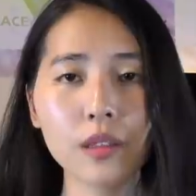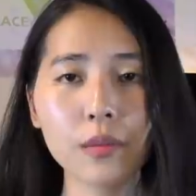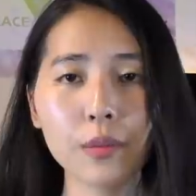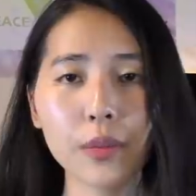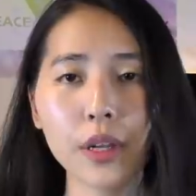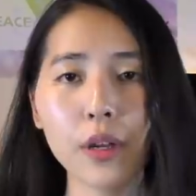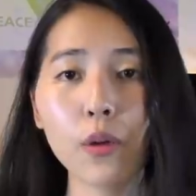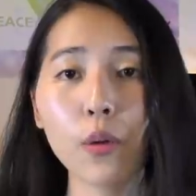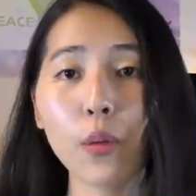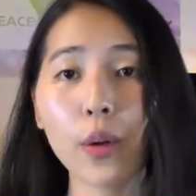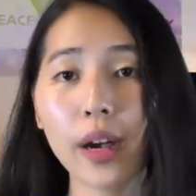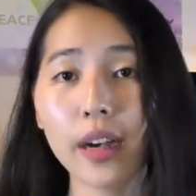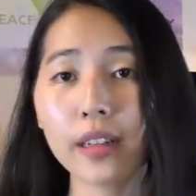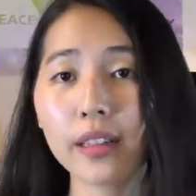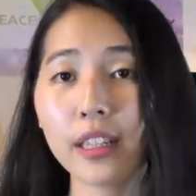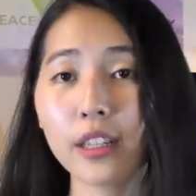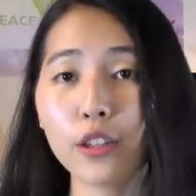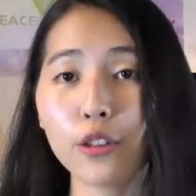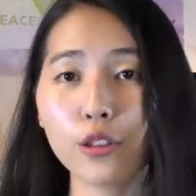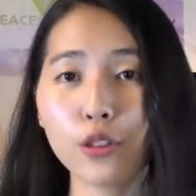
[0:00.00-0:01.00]
Be aware
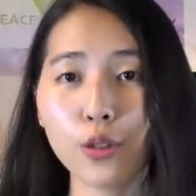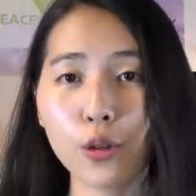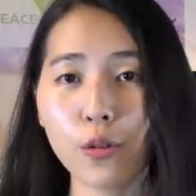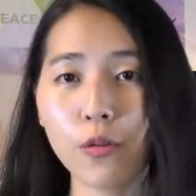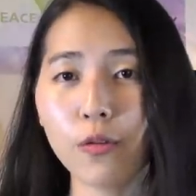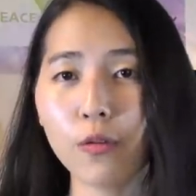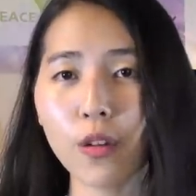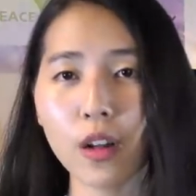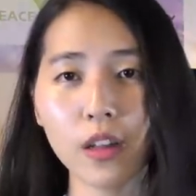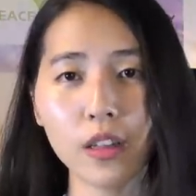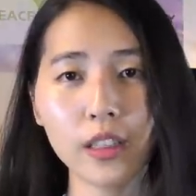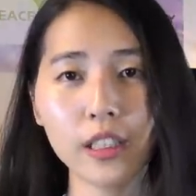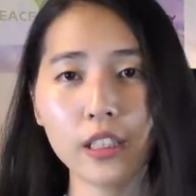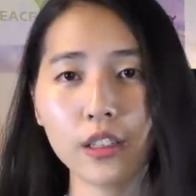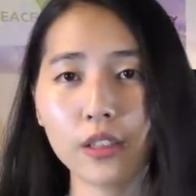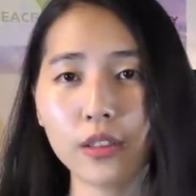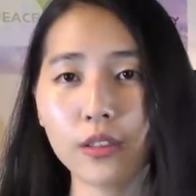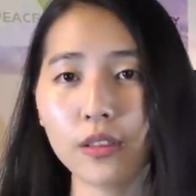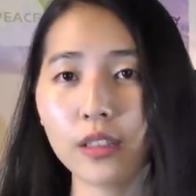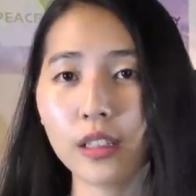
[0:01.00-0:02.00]
that you don't fall
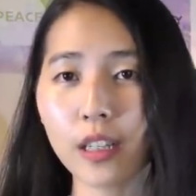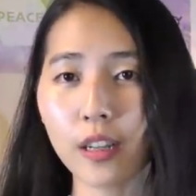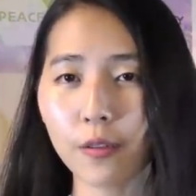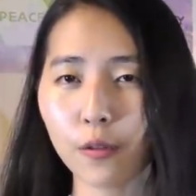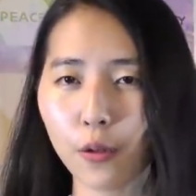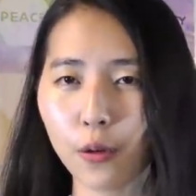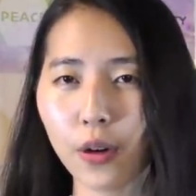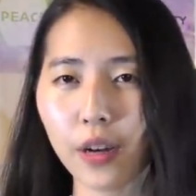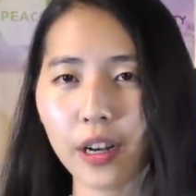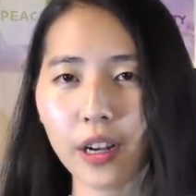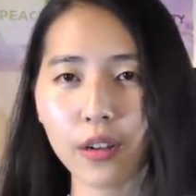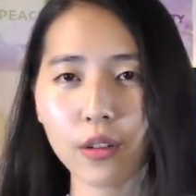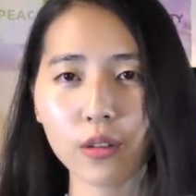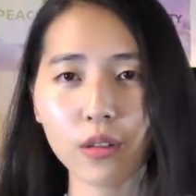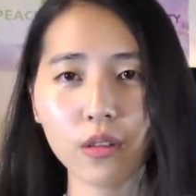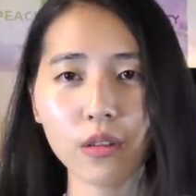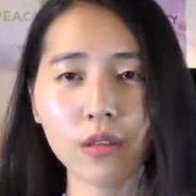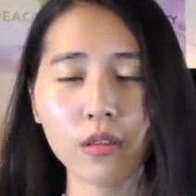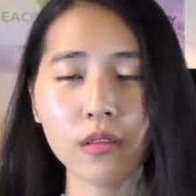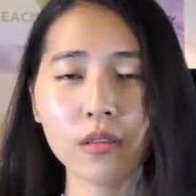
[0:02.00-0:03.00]
into a
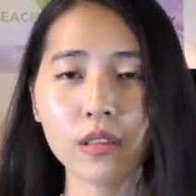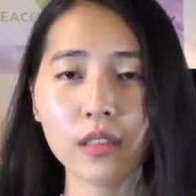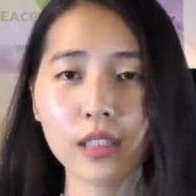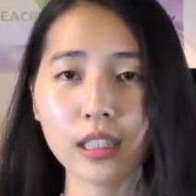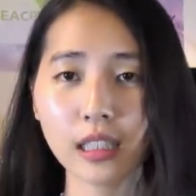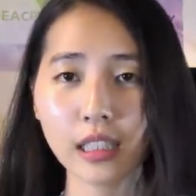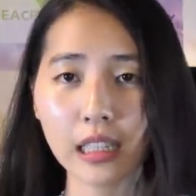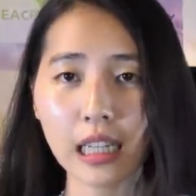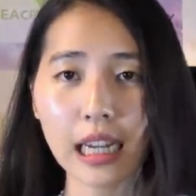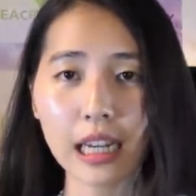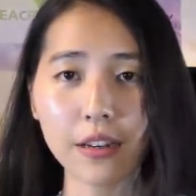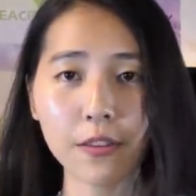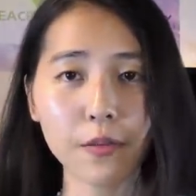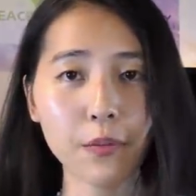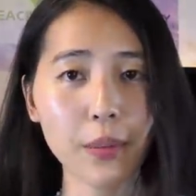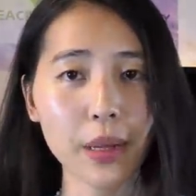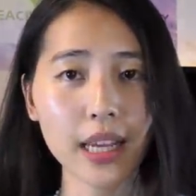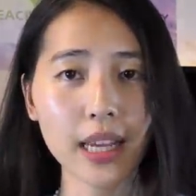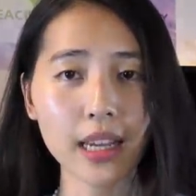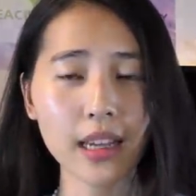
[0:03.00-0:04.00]
self-critical state
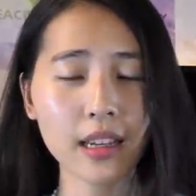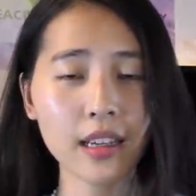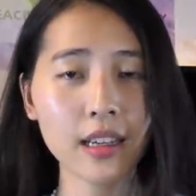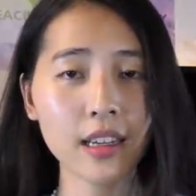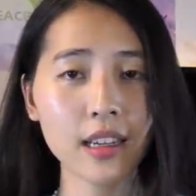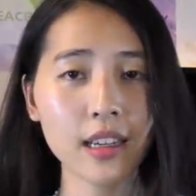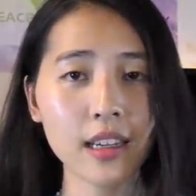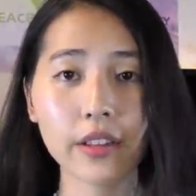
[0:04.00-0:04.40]
of being.